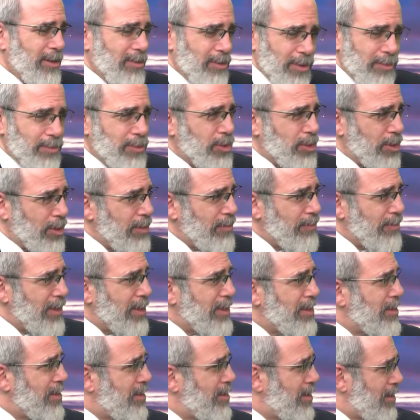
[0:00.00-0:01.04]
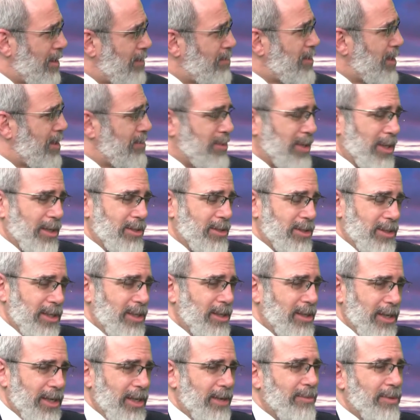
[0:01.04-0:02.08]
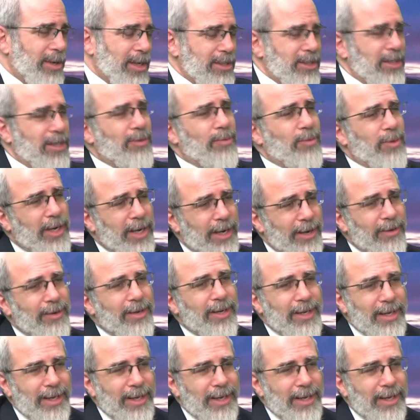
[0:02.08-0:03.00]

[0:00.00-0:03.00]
observant, sometimes I see them and I say, wow,